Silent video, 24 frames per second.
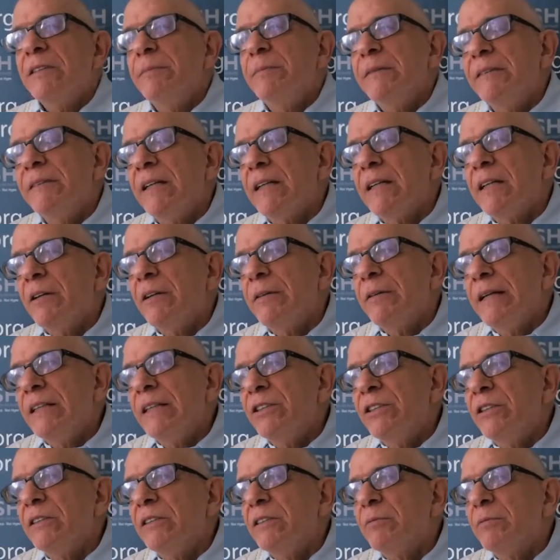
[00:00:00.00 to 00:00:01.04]
Christmas
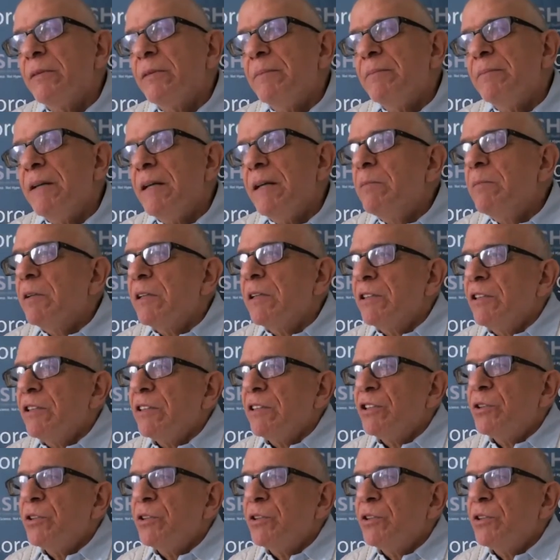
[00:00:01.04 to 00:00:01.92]
decorations when people are just